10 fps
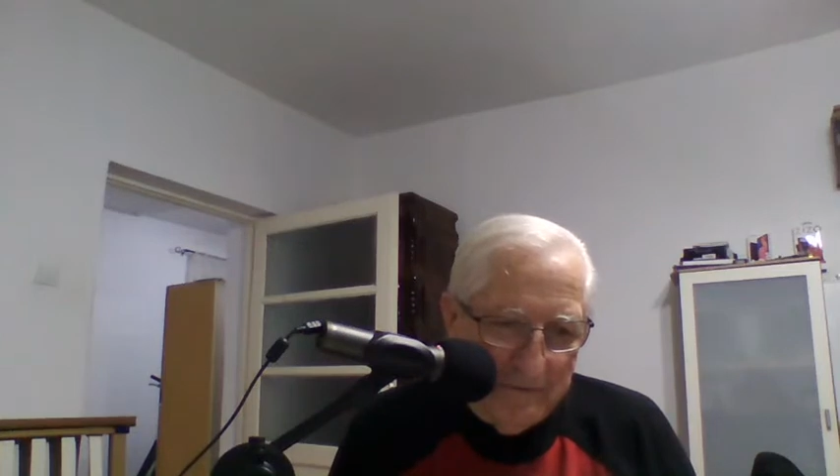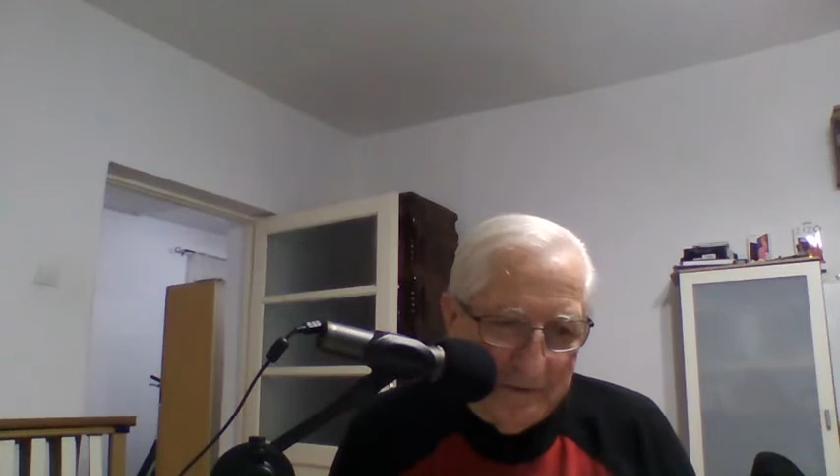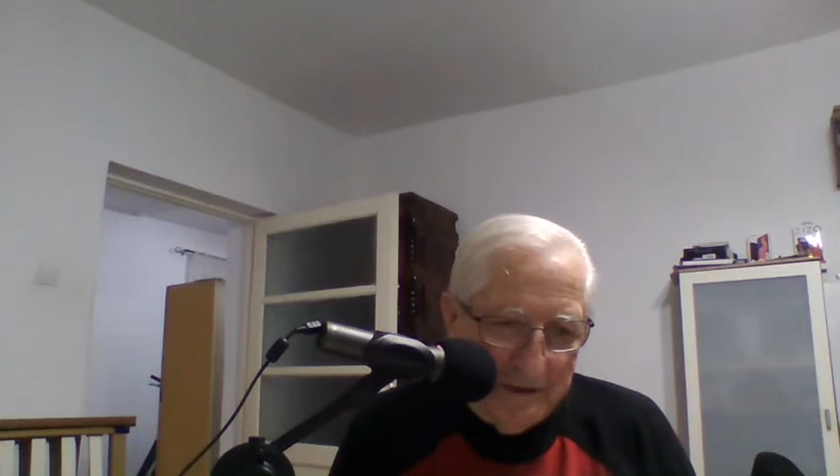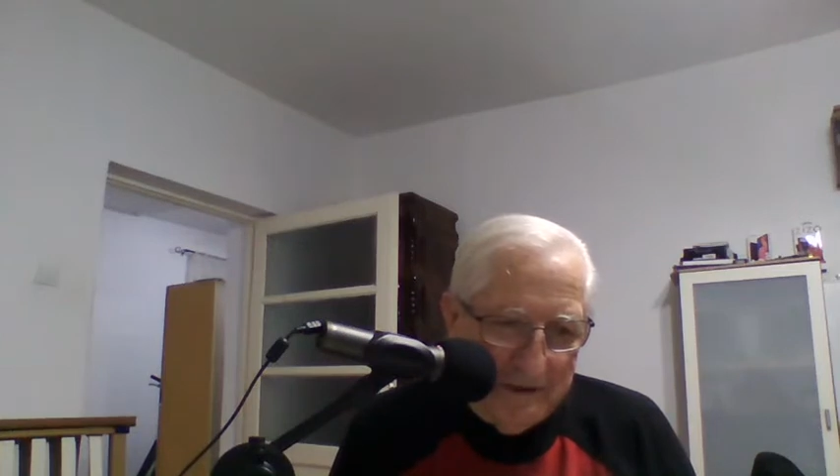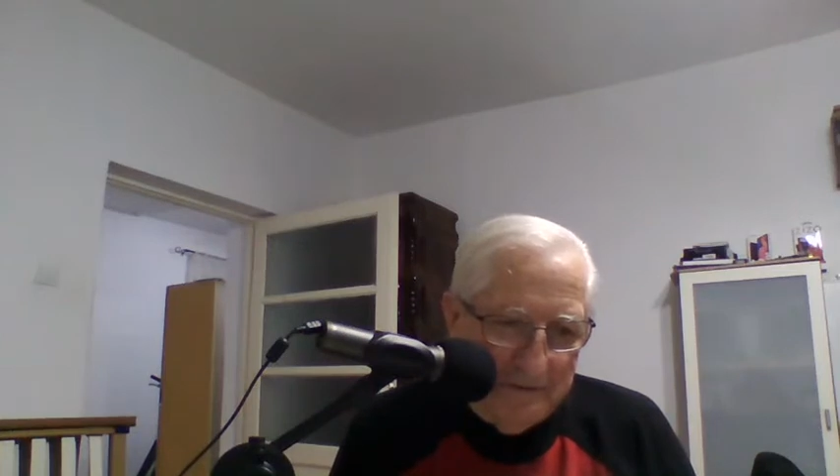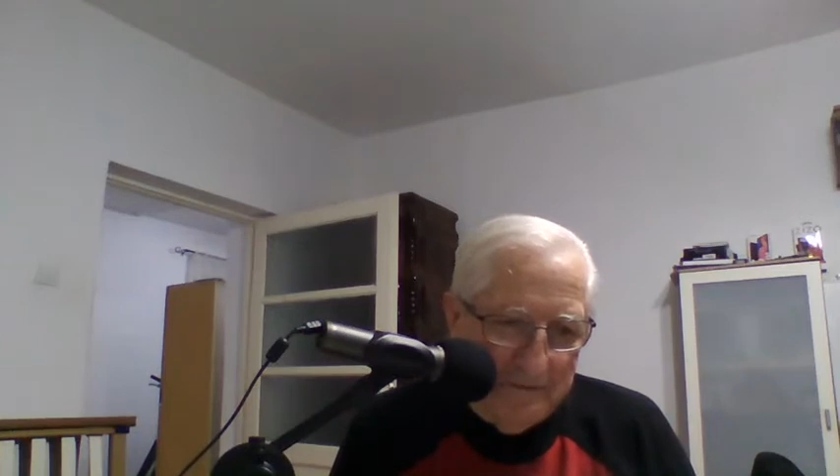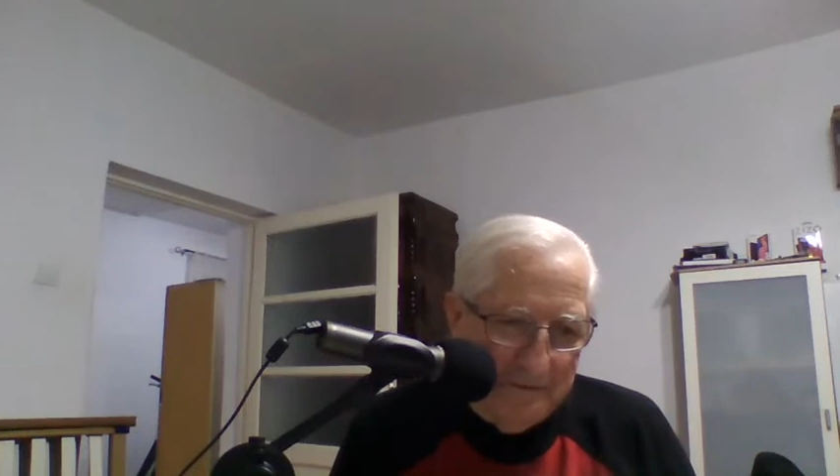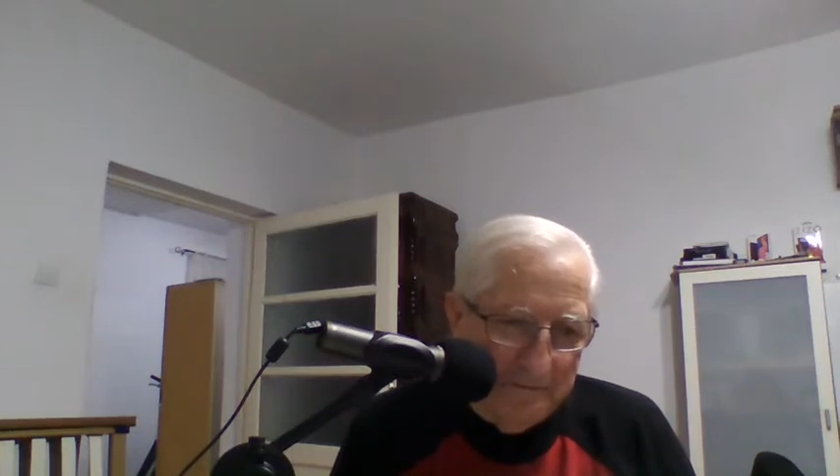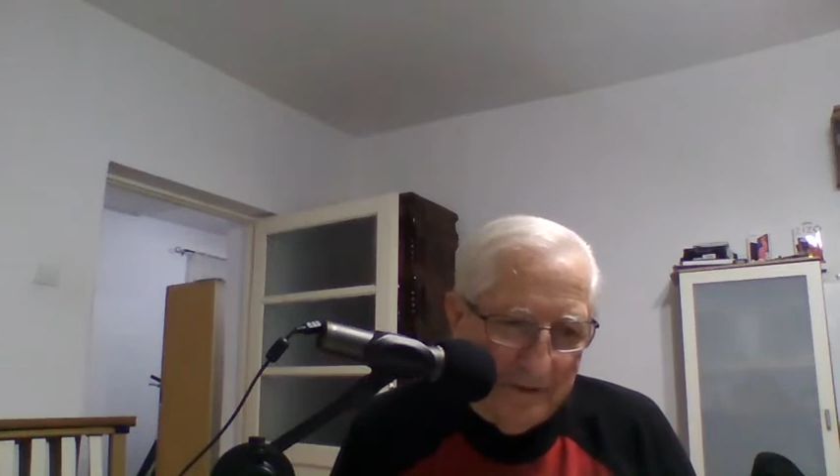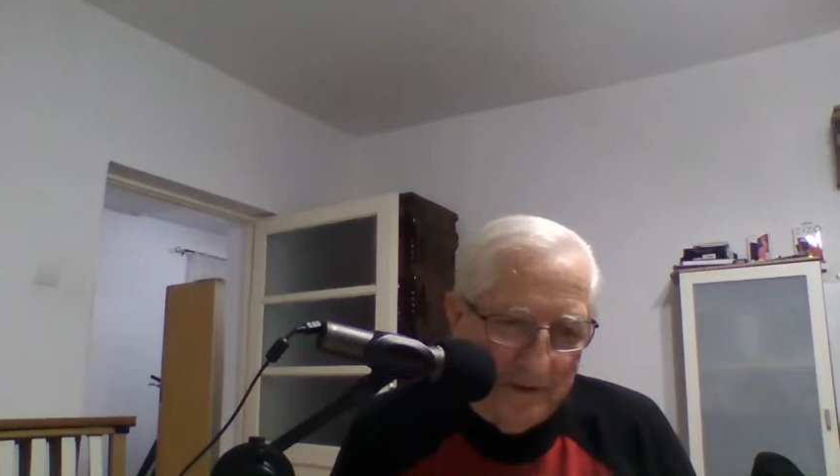received
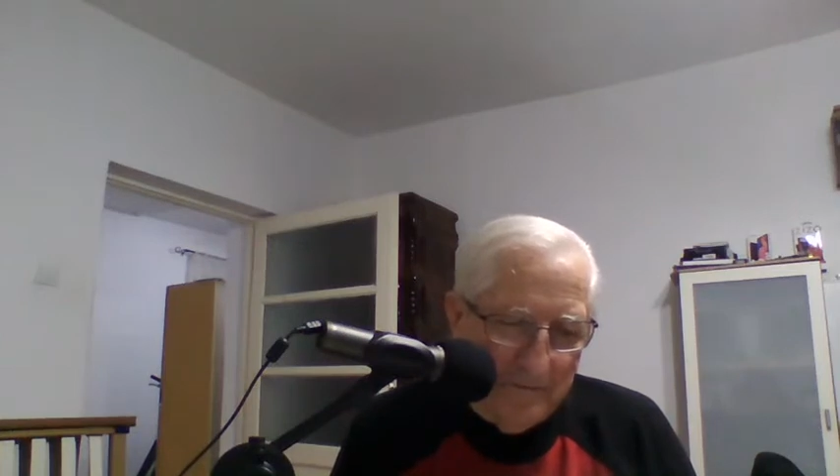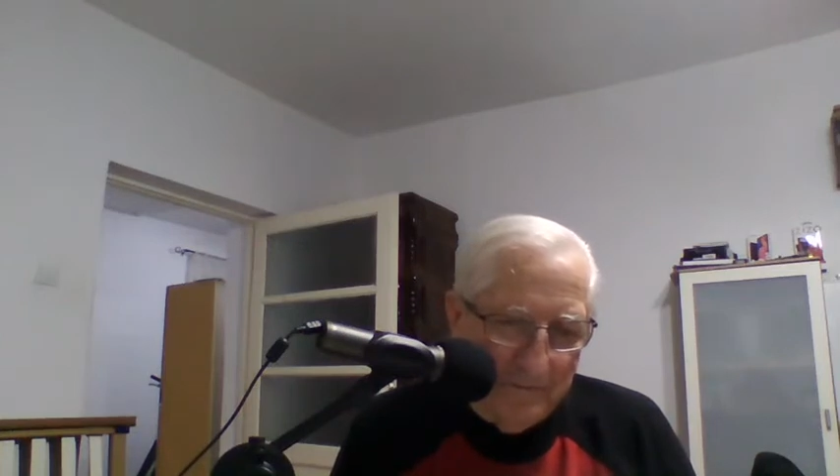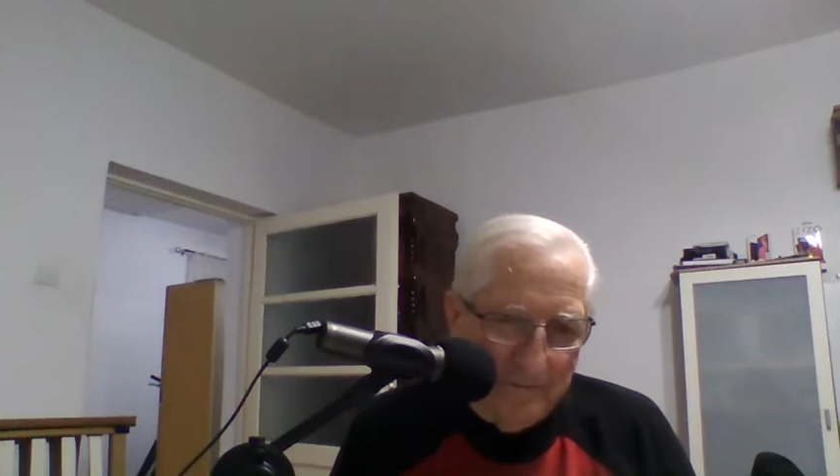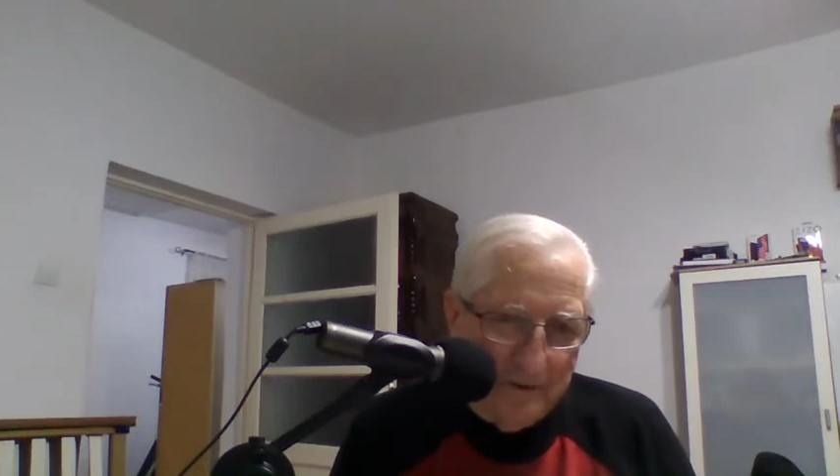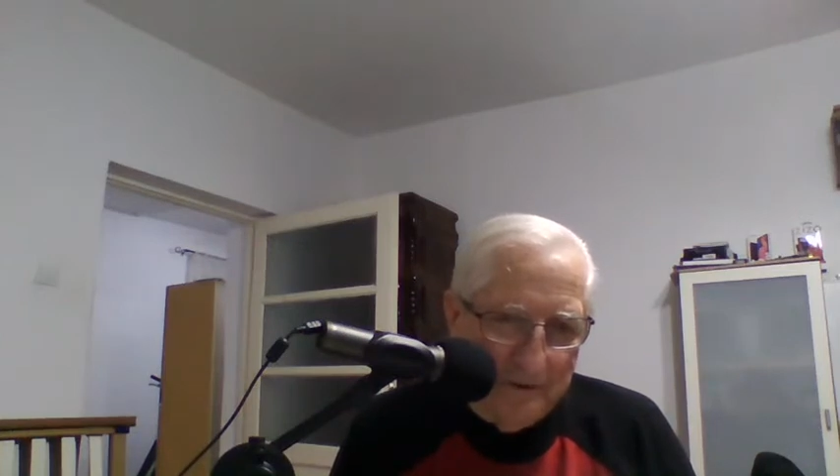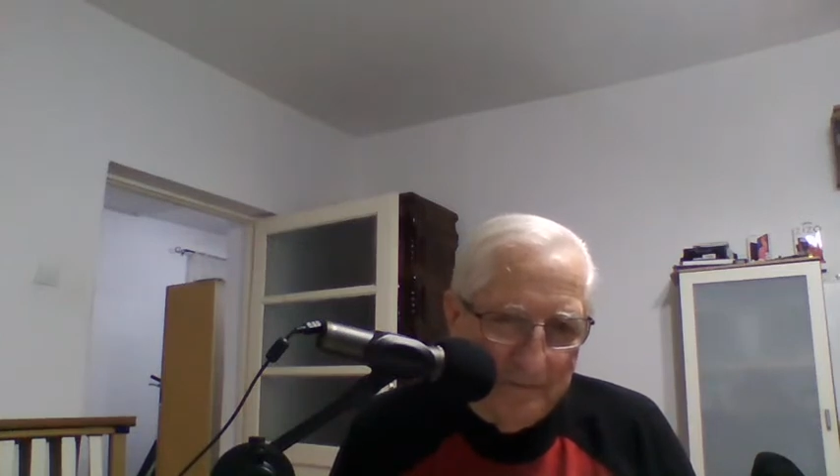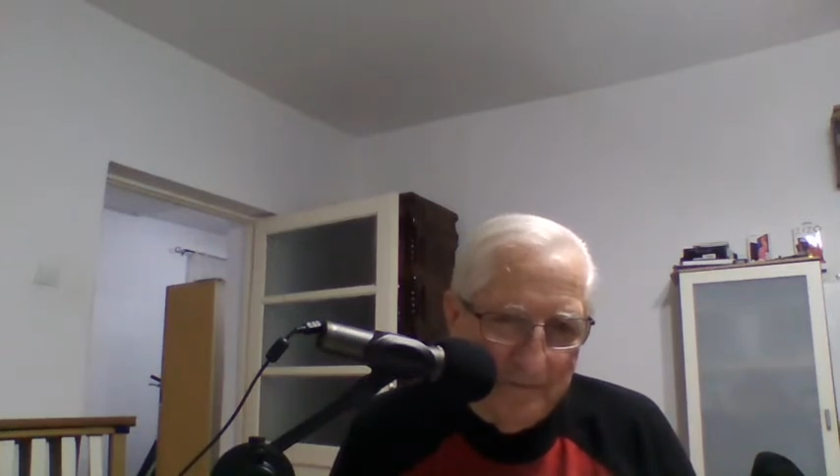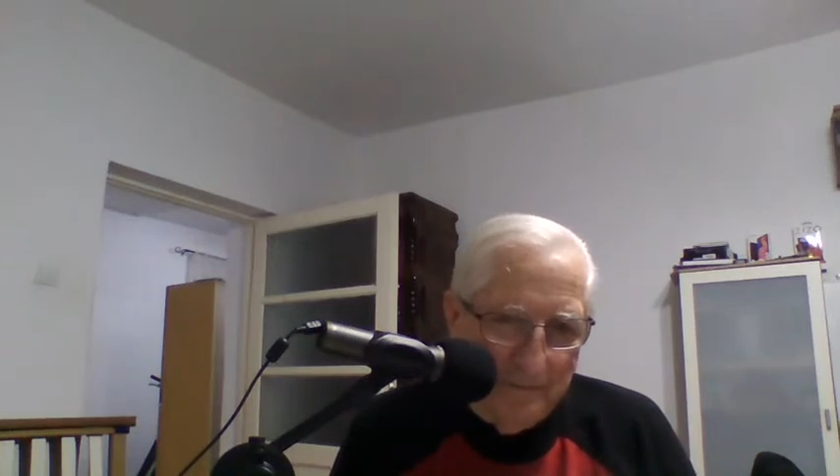by everyone,